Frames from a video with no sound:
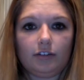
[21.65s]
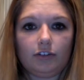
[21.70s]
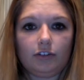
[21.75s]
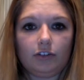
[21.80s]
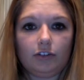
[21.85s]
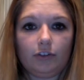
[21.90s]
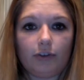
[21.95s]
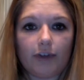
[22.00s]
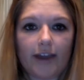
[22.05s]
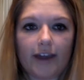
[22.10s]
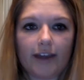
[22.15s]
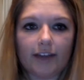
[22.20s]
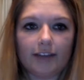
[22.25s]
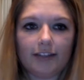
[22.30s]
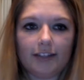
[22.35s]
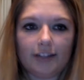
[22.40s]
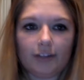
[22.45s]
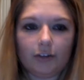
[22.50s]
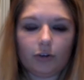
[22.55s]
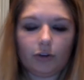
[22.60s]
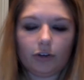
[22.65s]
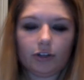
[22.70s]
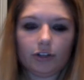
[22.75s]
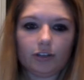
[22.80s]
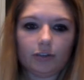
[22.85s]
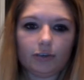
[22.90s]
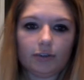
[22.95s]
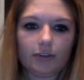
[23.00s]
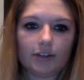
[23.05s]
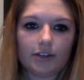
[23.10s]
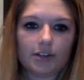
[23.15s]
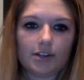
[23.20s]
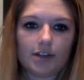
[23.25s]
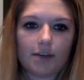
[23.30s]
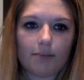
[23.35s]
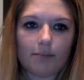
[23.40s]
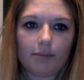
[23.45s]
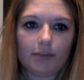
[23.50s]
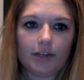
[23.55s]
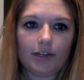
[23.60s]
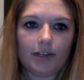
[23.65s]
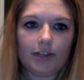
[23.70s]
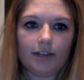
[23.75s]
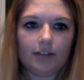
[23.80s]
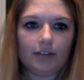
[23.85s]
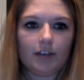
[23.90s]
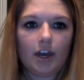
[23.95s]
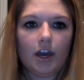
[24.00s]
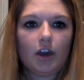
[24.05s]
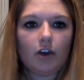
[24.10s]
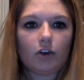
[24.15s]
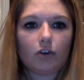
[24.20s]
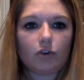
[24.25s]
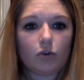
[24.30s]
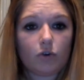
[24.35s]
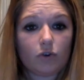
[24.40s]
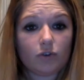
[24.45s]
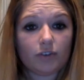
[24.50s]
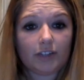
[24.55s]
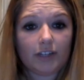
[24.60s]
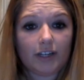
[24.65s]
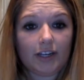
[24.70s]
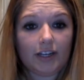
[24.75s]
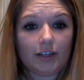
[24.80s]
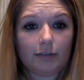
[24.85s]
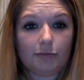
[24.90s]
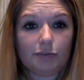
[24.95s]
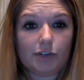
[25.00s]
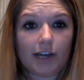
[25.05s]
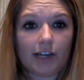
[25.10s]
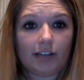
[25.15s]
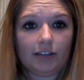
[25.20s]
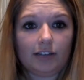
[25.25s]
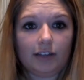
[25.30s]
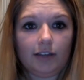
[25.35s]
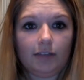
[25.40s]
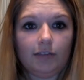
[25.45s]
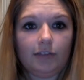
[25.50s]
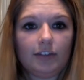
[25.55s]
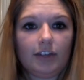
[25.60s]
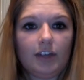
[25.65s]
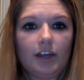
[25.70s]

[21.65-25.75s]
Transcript: to act in accordance with the company's goals and objectives.